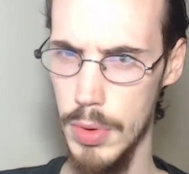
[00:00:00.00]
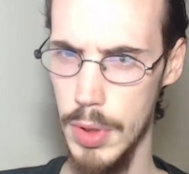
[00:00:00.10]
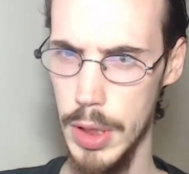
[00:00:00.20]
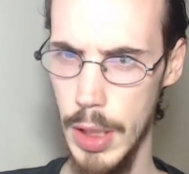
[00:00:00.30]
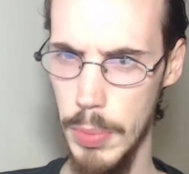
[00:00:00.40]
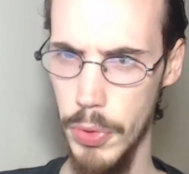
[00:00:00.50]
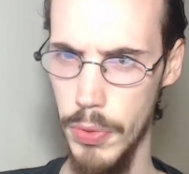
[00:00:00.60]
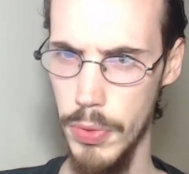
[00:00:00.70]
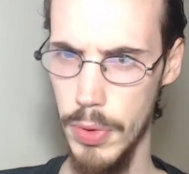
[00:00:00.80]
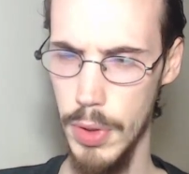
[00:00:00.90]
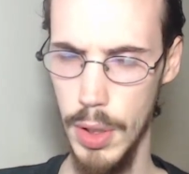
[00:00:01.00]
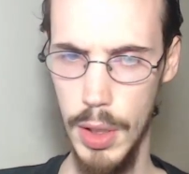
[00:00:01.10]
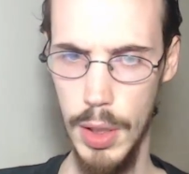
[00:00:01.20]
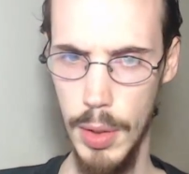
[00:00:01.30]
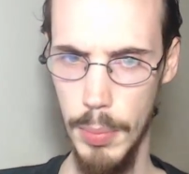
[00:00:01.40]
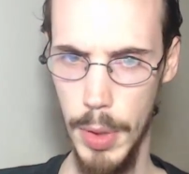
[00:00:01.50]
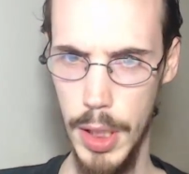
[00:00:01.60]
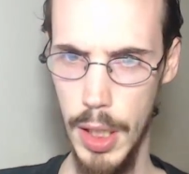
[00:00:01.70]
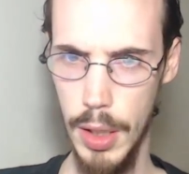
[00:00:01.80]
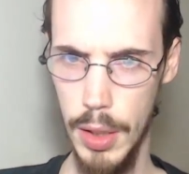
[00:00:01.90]
Is there proof? My
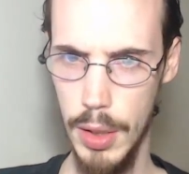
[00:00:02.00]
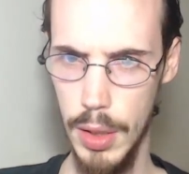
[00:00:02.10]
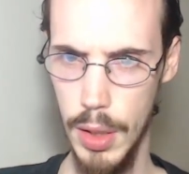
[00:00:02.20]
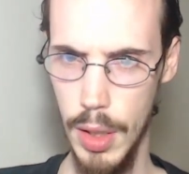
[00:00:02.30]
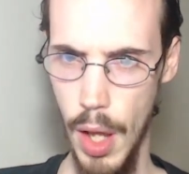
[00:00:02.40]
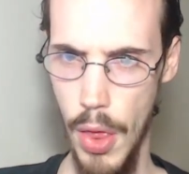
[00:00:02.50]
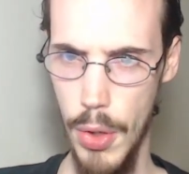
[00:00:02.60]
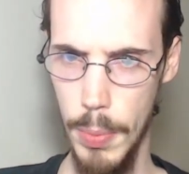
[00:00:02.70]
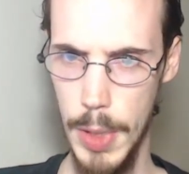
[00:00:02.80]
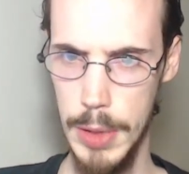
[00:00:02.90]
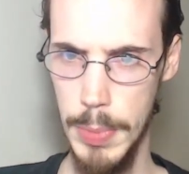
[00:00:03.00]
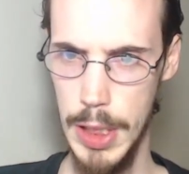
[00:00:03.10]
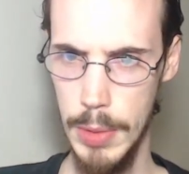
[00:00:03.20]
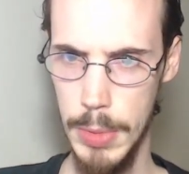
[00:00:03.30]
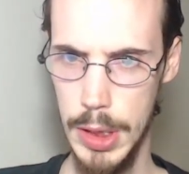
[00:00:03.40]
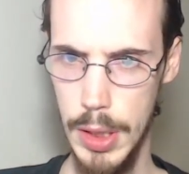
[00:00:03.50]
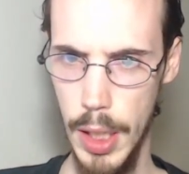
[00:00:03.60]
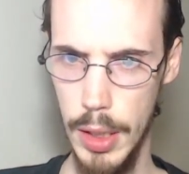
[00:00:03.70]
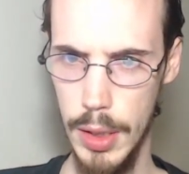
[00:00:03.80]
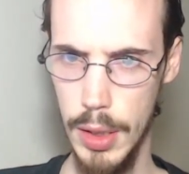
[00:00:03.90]
king, there must be some
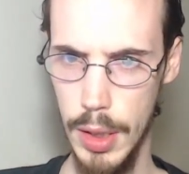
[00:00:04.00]
mistake.